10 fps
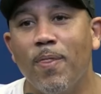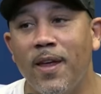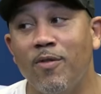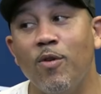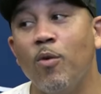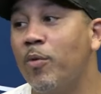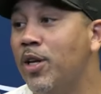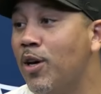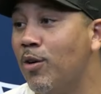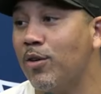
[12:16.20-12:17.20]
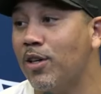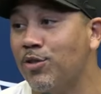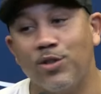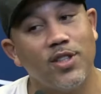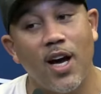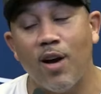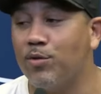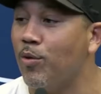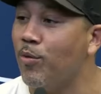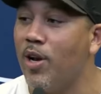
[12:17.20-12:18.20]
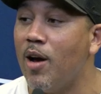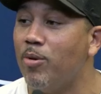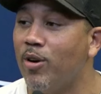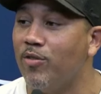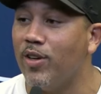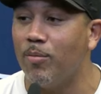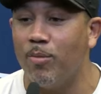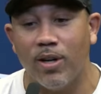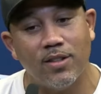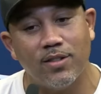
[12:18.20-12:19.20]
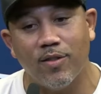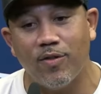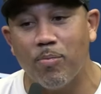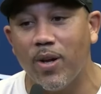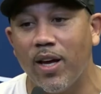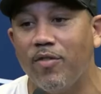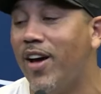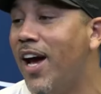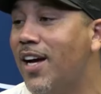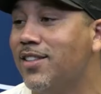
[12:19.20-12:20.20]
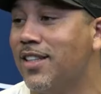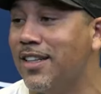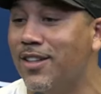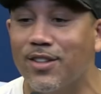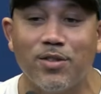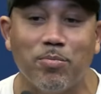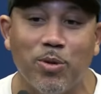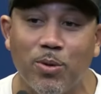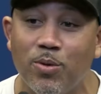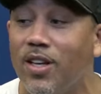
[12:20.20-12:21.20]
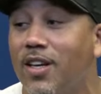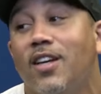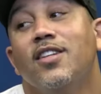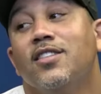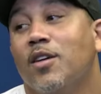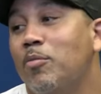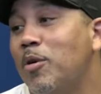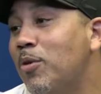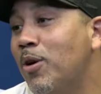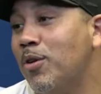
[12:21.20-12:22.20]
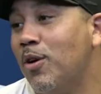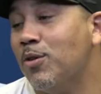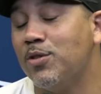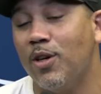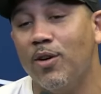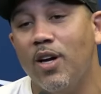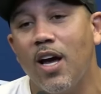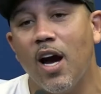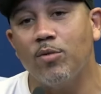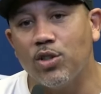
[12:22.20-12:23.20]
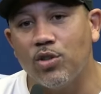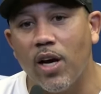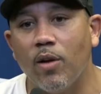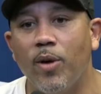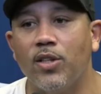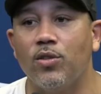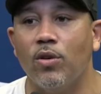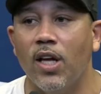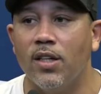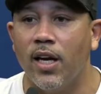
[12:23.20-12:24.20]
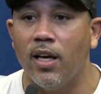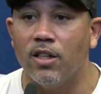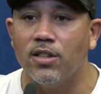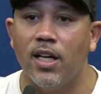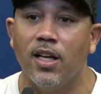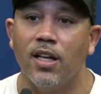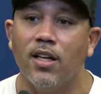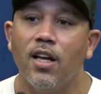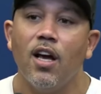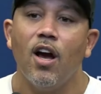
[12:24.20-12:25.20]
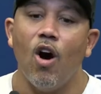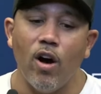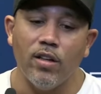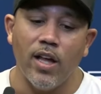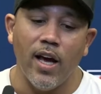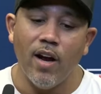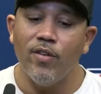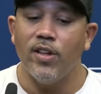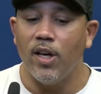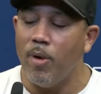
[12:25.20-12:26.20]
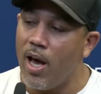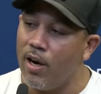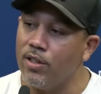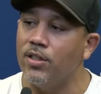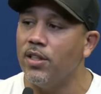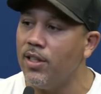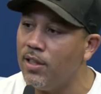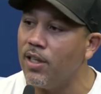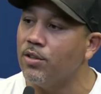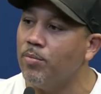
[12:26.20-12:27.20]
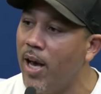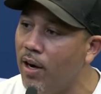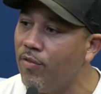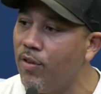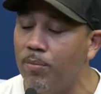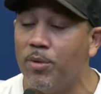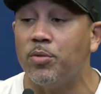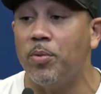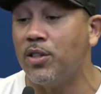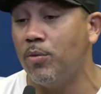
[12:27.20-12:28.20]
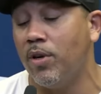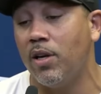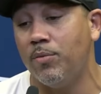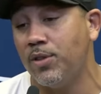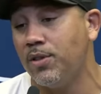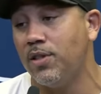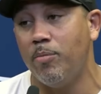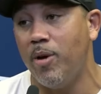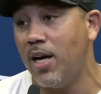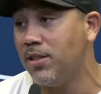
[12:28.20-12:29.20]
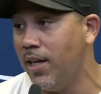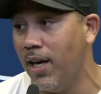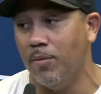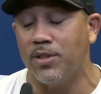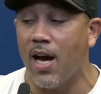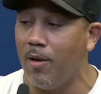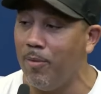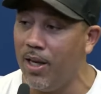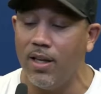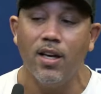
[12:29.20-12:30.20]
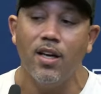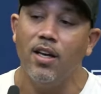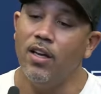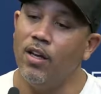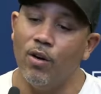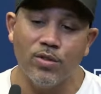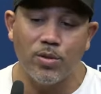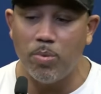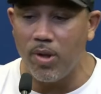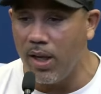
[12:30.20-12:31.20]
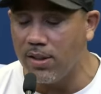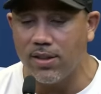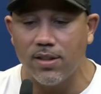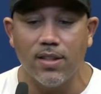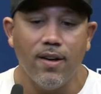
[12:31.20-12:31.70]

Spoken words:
even when we don't, because there's times where we're not perfect, but if you're playing fast and it looks smooth, some people don't know. So I'm just trying to make sure that they understand that everything matters and the details matter for them, especially when it comes into the passing game. Timing, you know, splits,